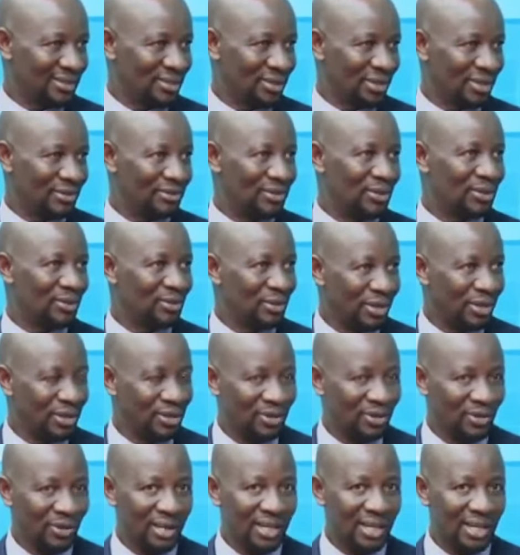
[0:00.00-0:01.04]
So even
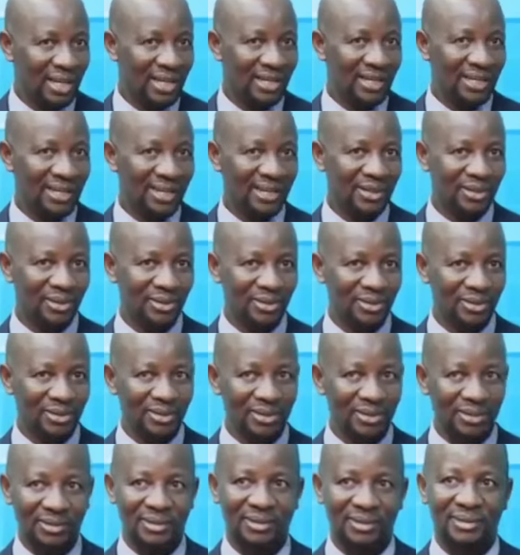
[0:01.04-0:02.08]
when you win an
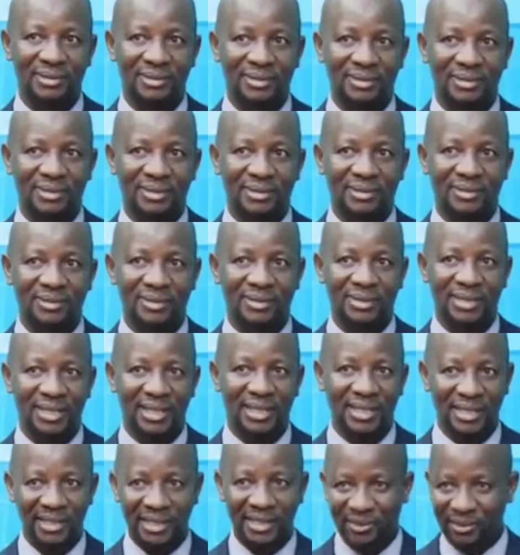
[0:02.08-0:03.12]
election, the only
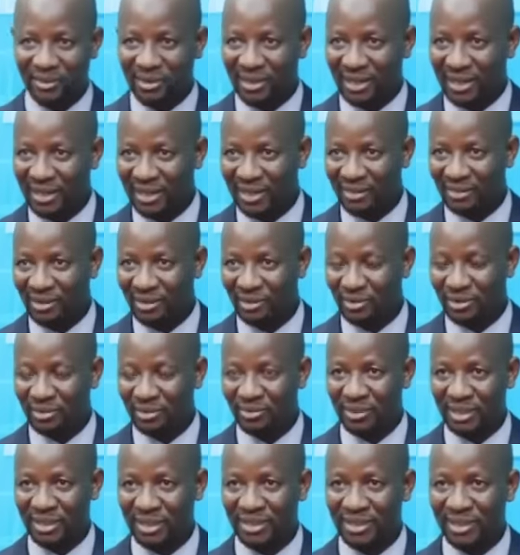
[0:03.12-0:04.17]
area where I agree
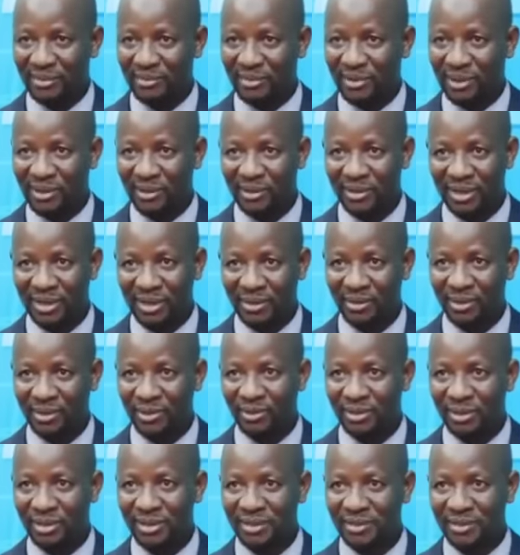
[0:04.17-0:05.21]
with Mukasa Mbidde, I don't
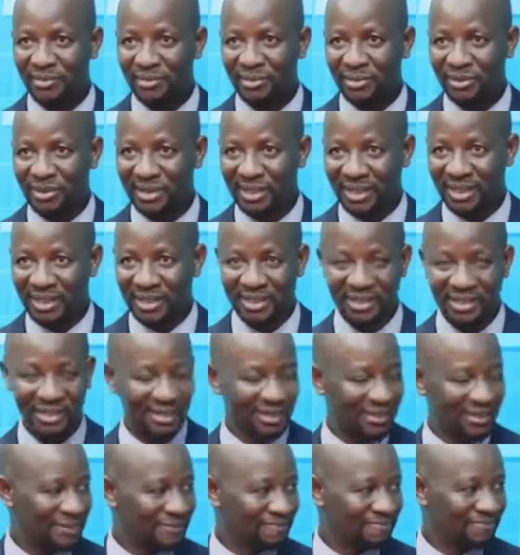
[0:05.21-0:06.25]
agree with him on the rest,
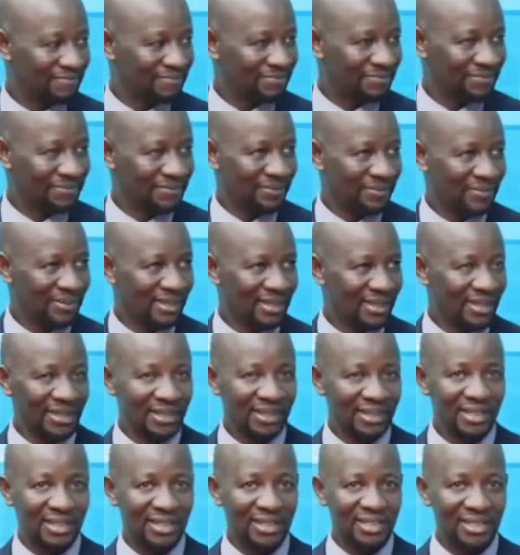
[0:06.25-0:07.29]

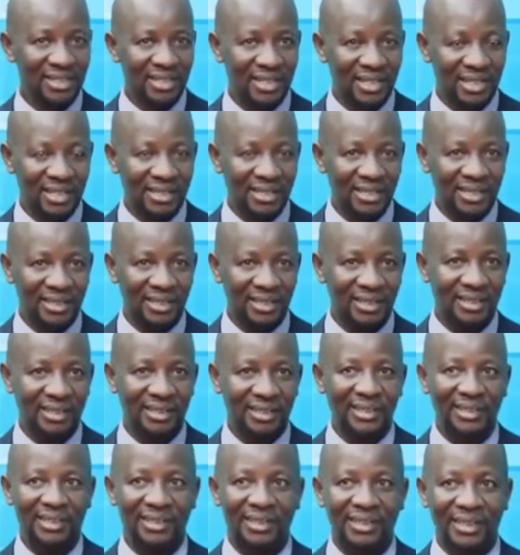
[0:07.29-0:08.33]
is that
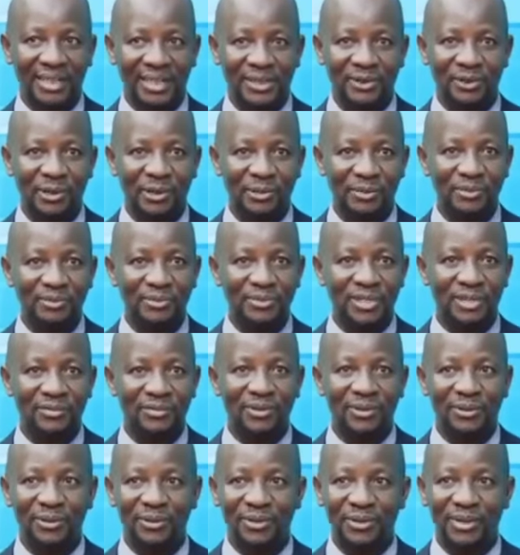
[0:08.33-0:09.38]
it will be
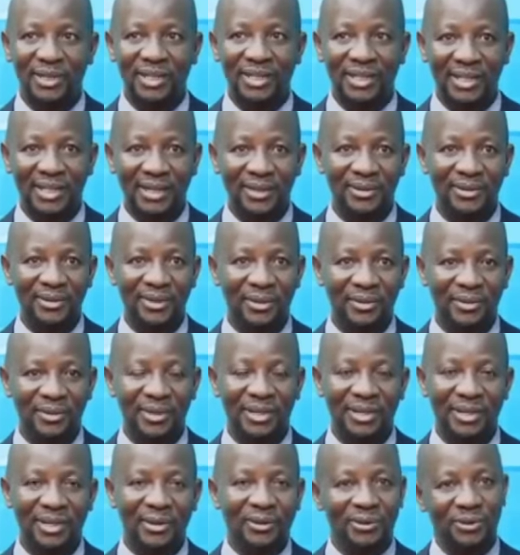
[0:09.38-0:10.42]
Museveni to declare you a
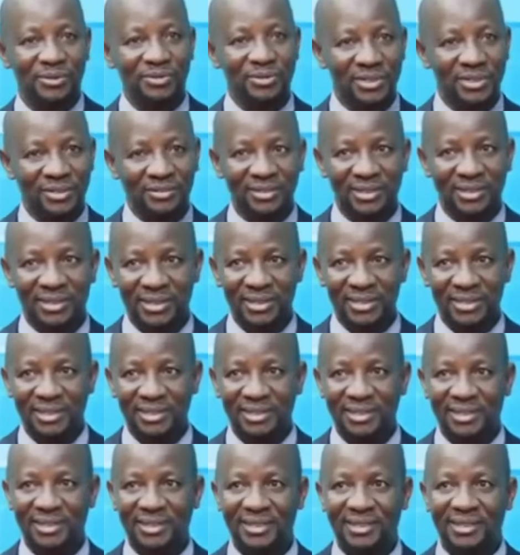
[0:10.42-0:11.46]
winner of
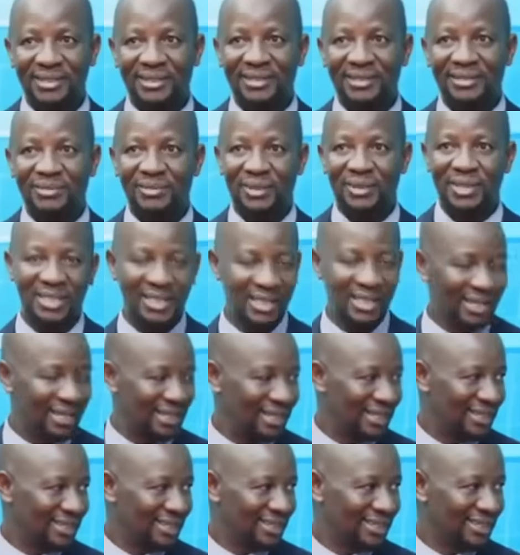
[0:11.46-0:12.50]
Museveni's
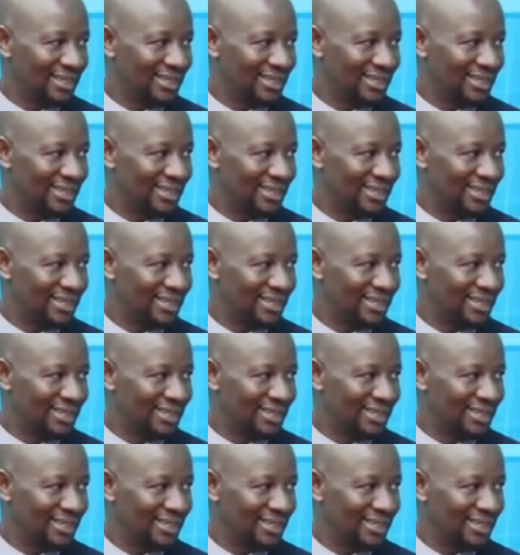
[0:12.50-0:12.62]
machinery.